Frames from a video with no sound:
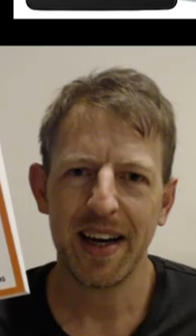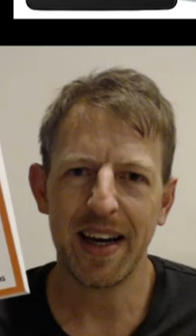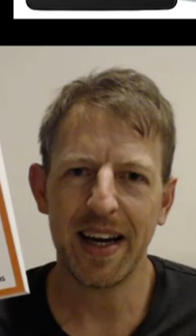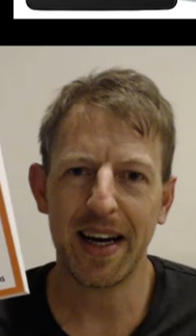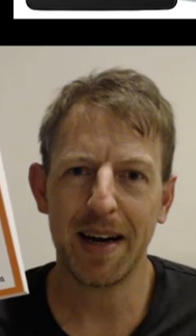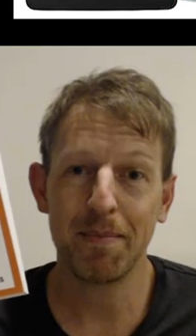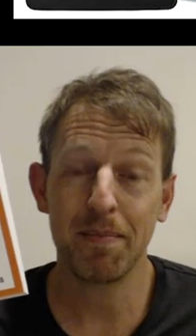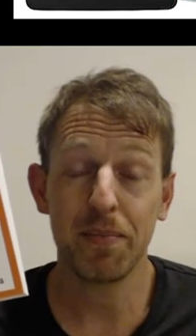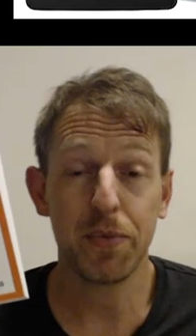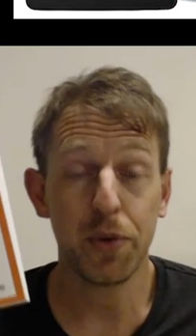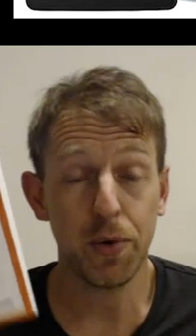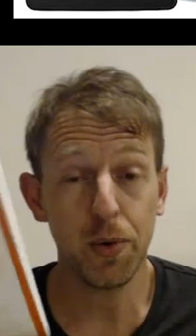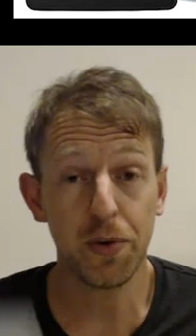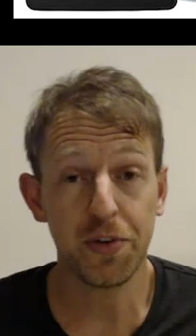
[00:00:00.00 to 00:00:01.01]

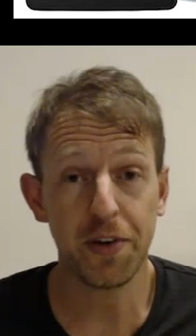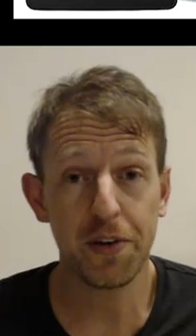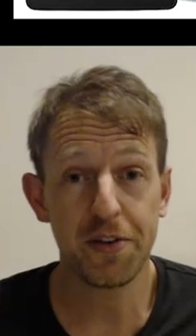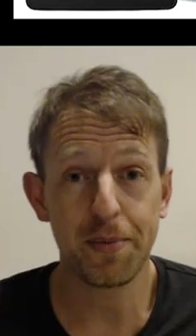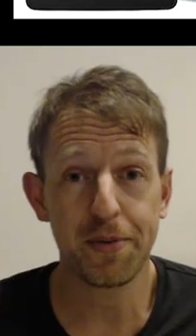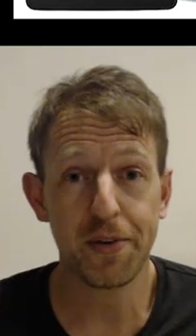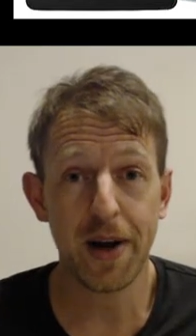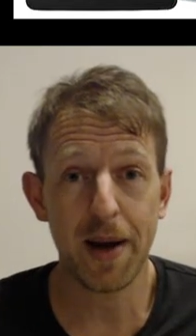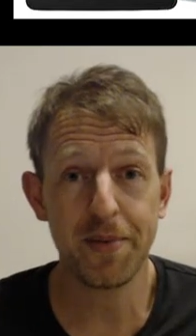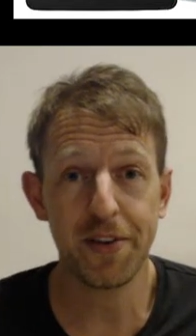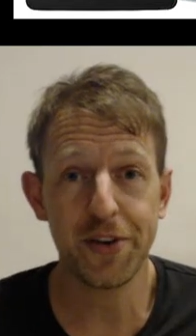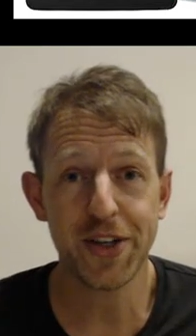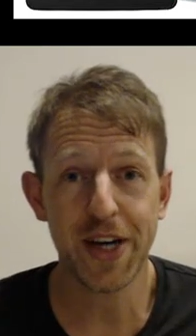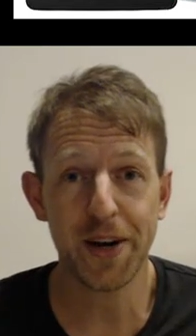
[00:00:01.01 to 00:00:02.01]
Do also subscribe
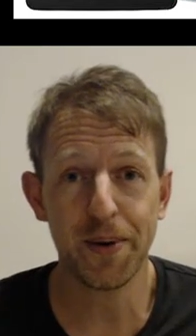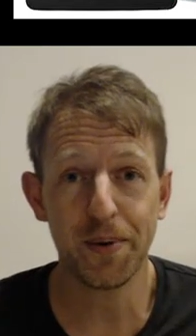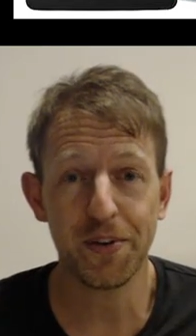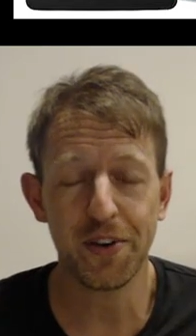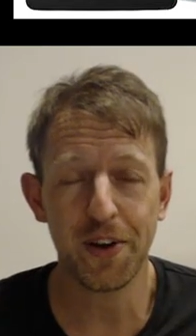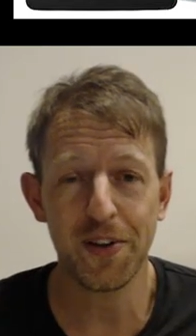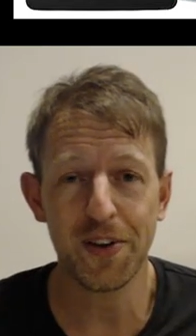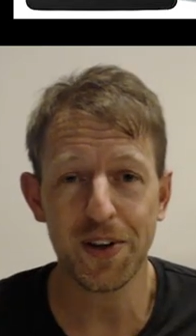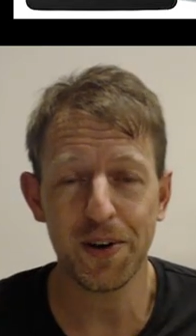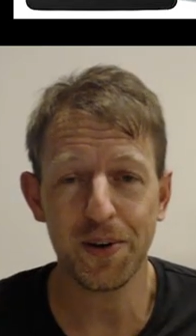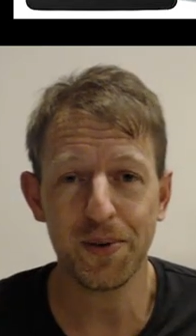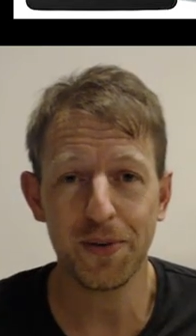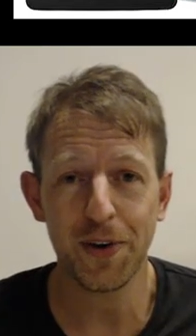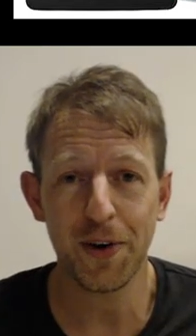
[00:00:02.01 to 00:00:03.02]
to the channel so that
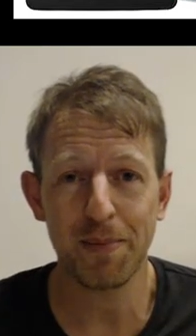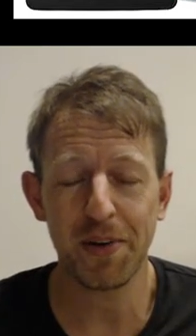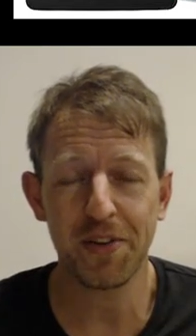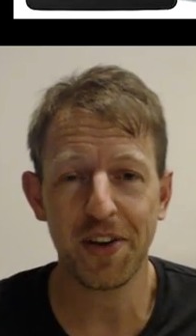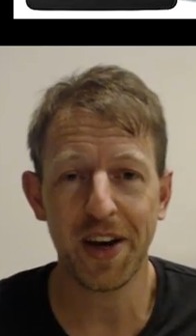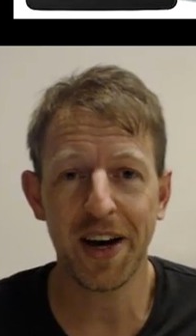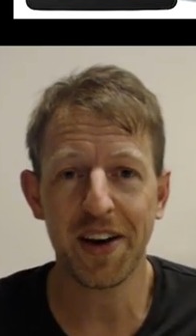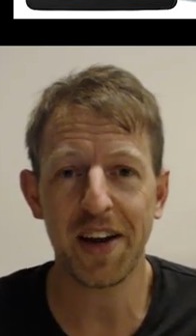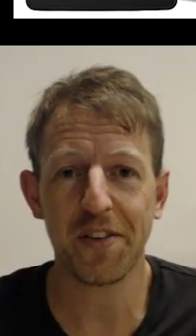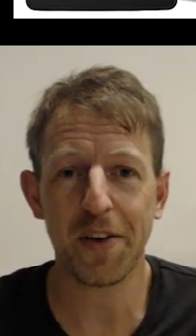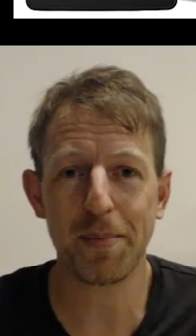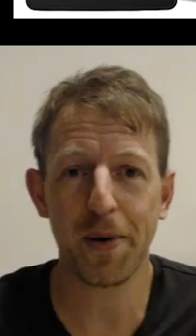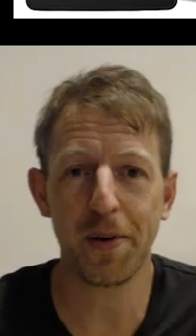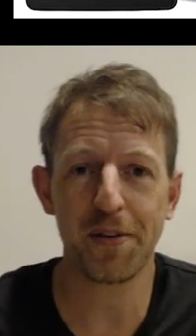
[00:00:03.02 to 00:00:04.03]
you don't miss out as
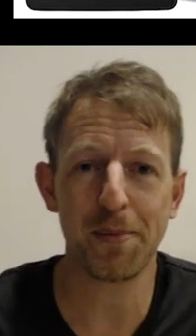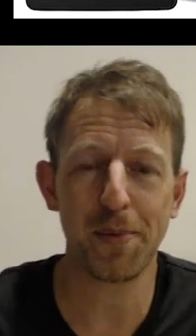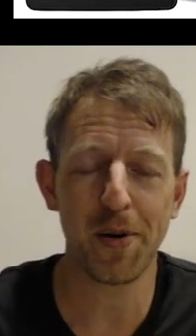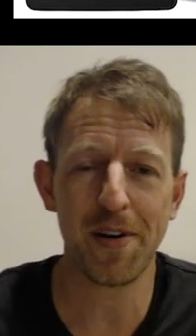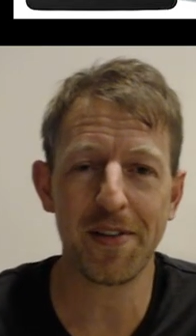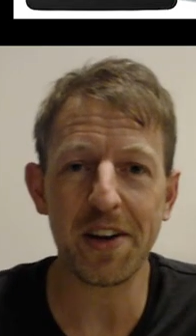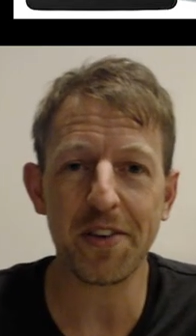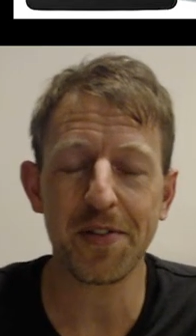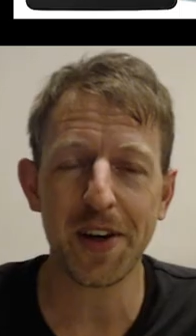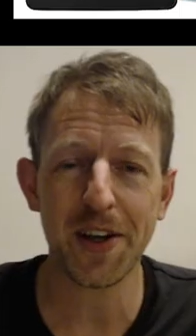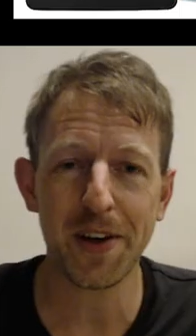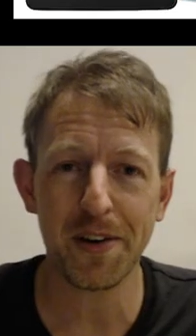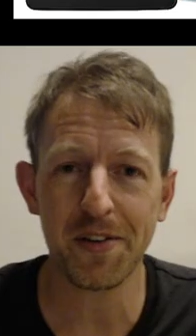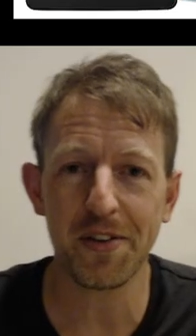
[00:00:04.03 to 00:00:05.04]
I post more of these
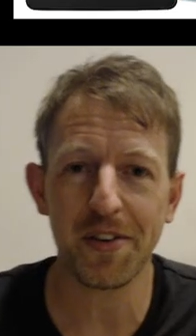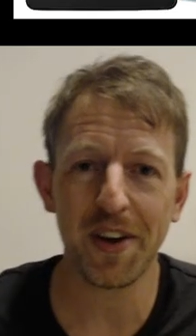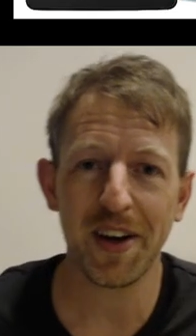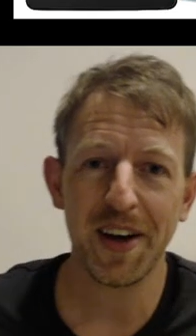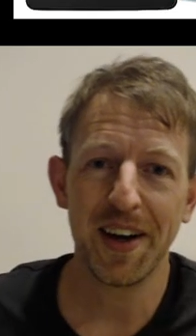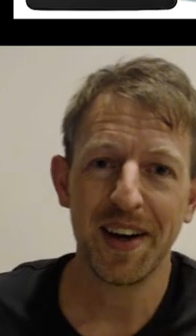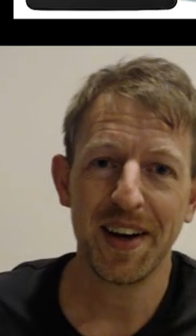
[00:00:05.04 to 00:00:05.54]
videos.